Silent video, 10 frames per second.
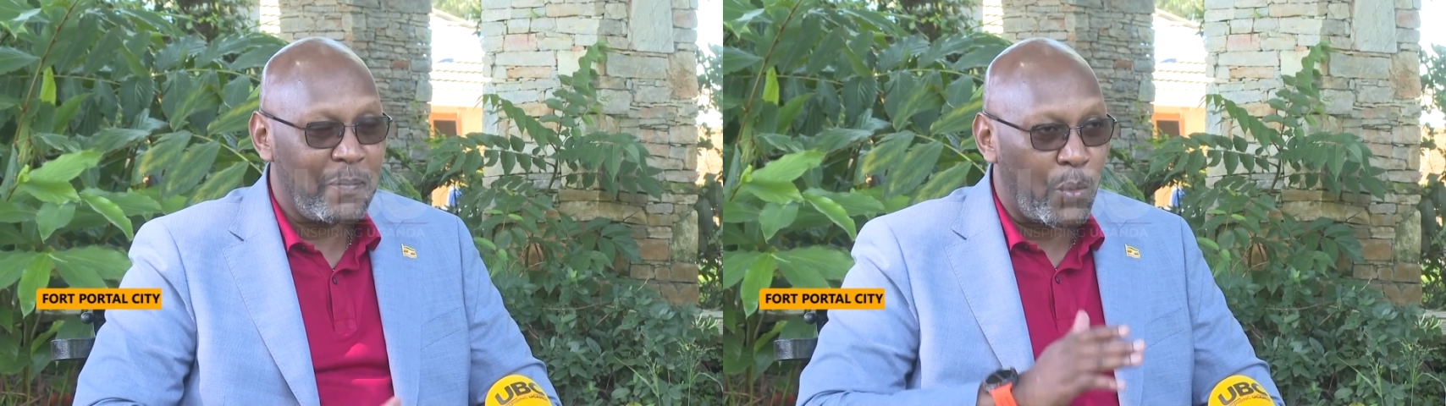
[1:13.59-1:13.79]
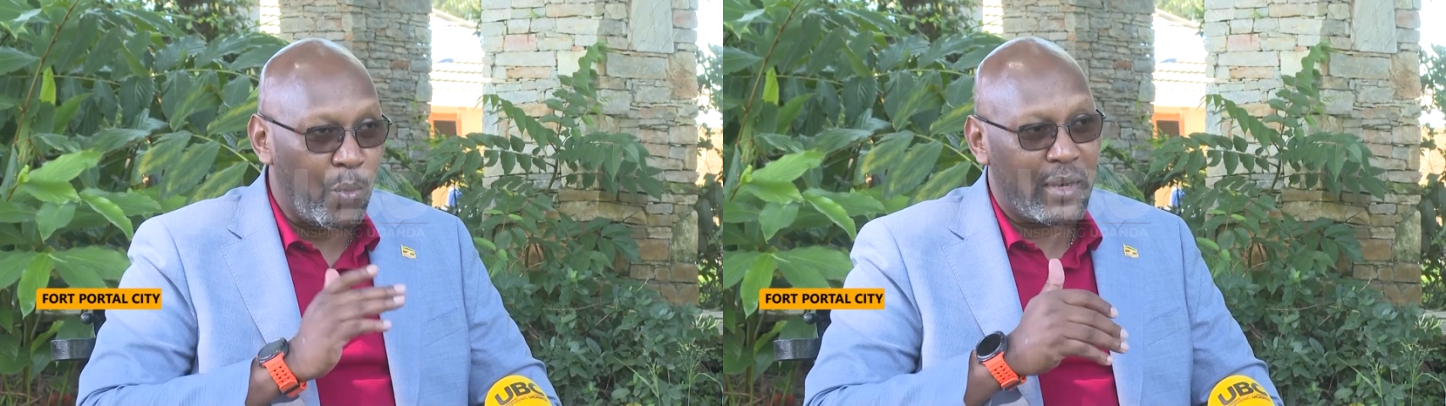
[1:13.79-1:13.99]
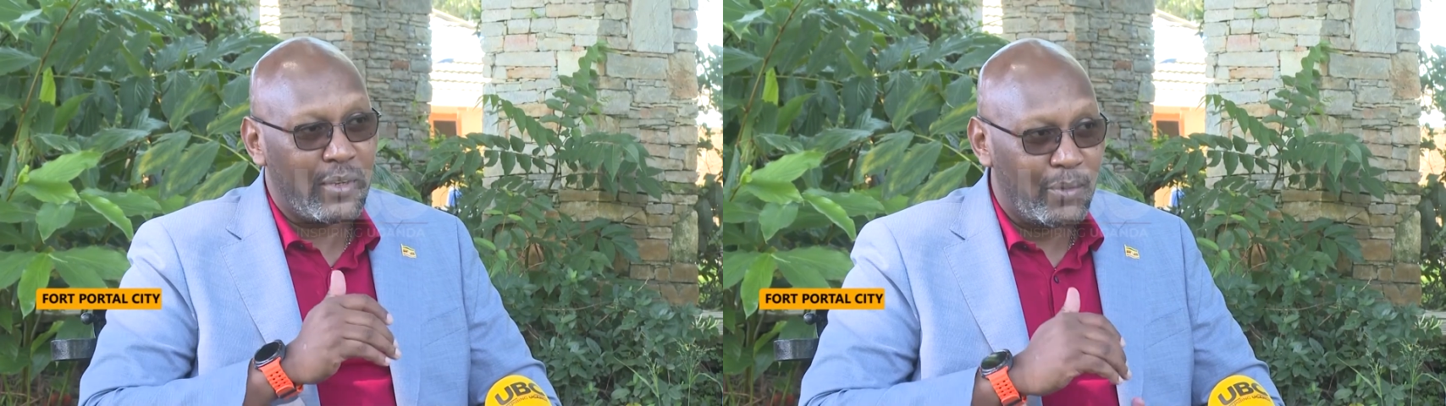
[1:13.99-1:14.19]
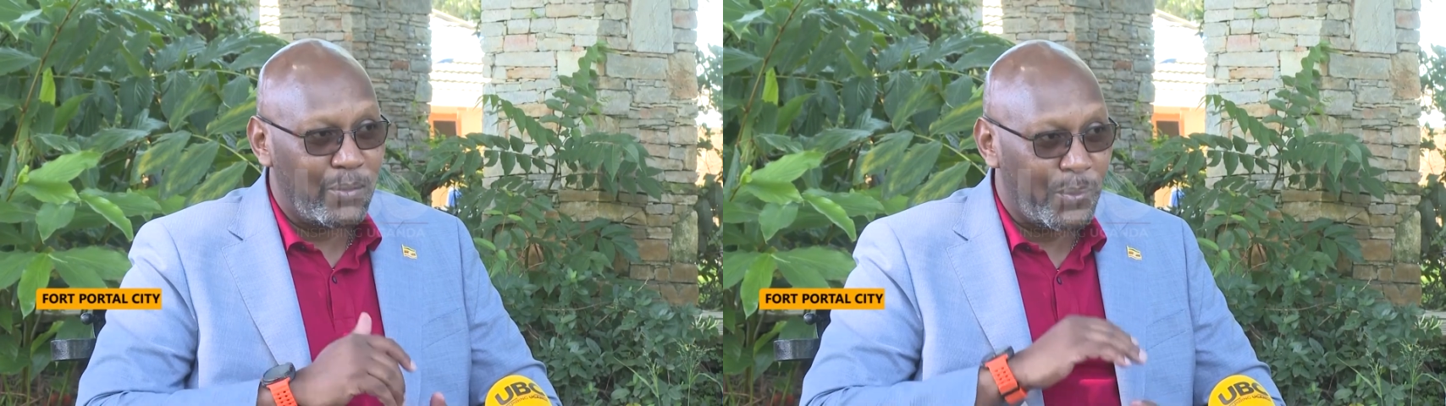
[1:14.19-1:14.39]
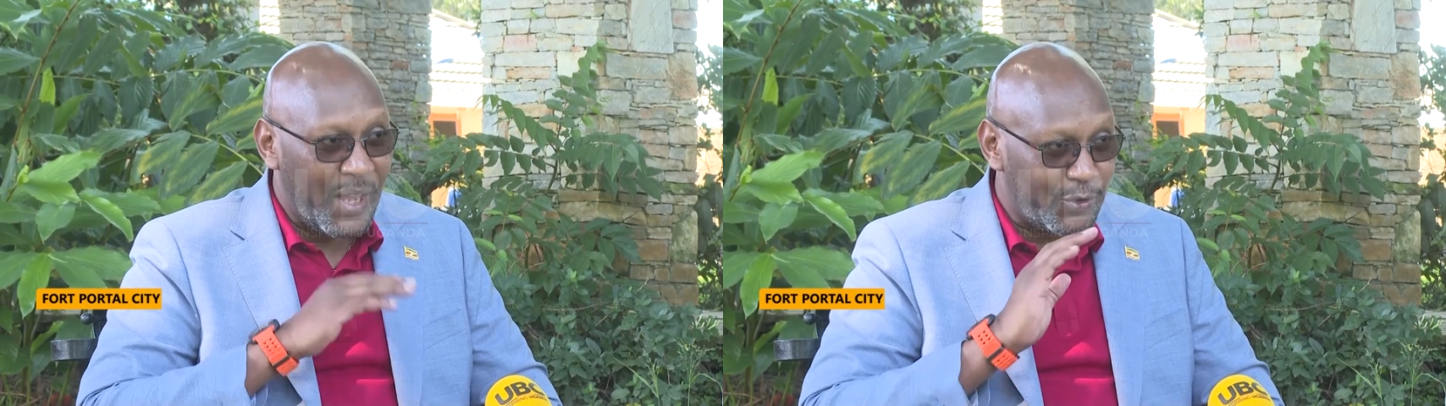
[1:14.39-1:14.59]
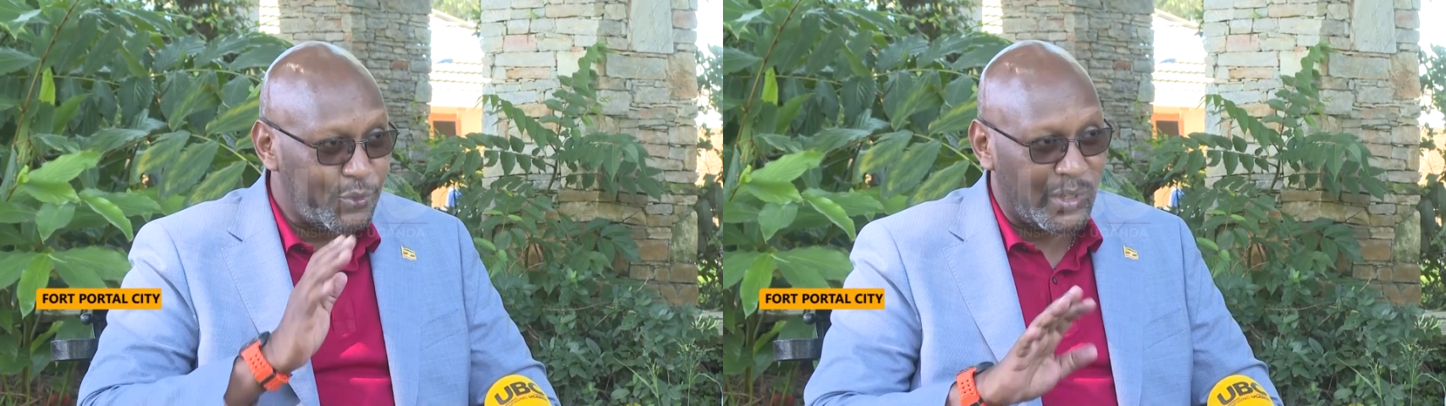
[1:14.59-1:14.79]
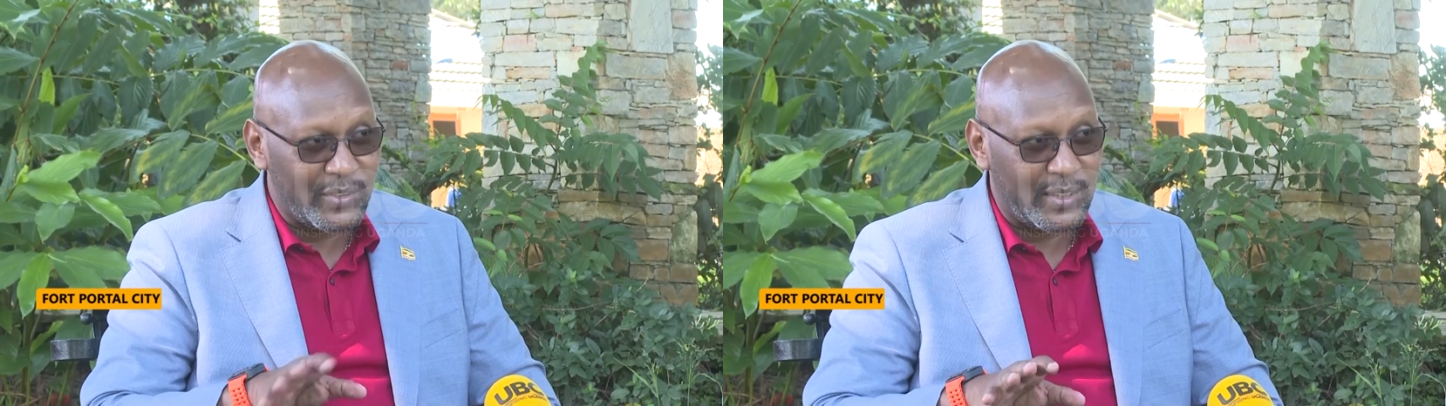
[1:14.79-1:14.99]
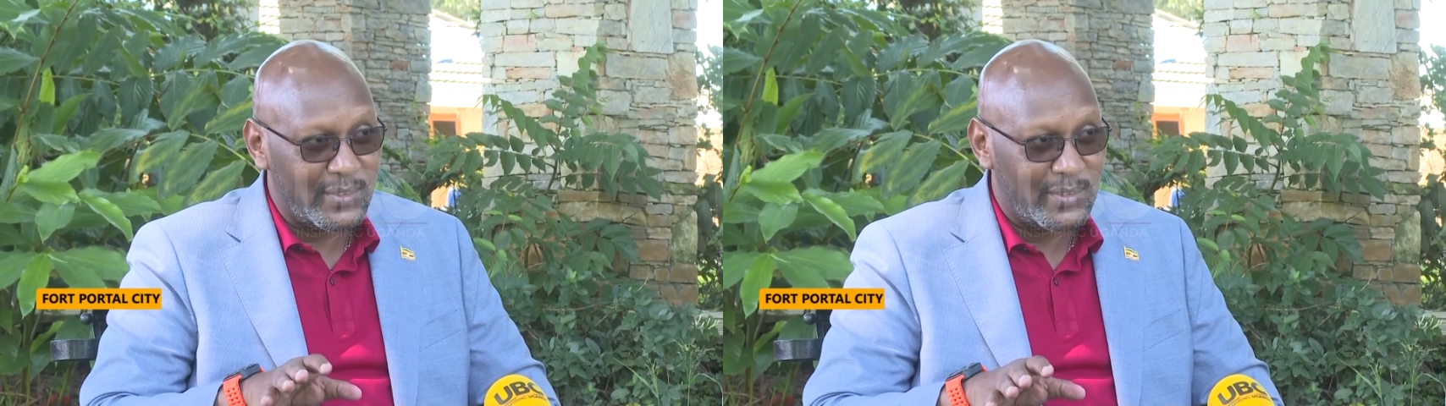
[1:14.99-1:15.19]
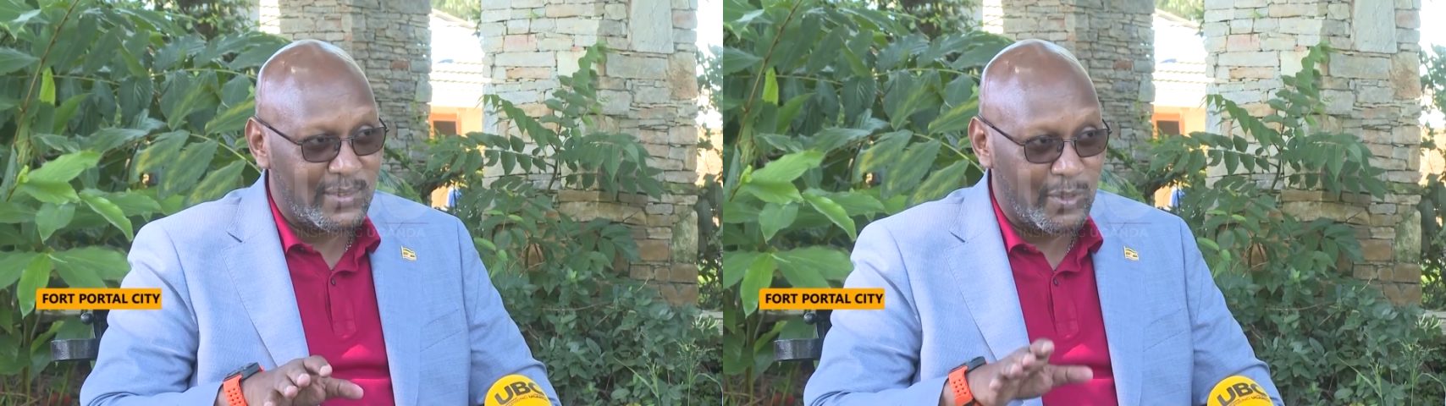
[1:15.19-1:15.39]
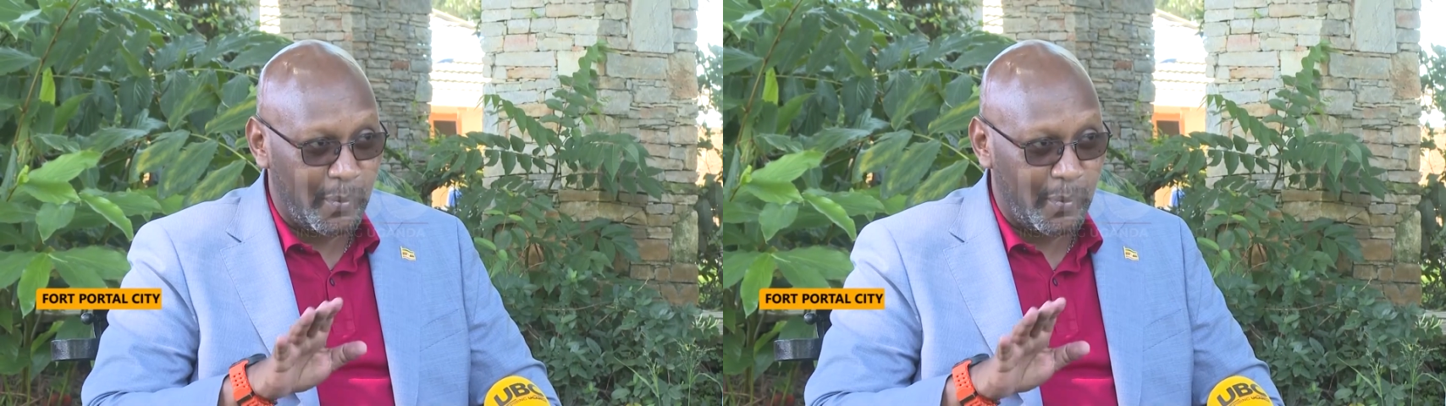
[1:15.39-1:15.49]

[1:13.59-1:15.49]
one, we have structures in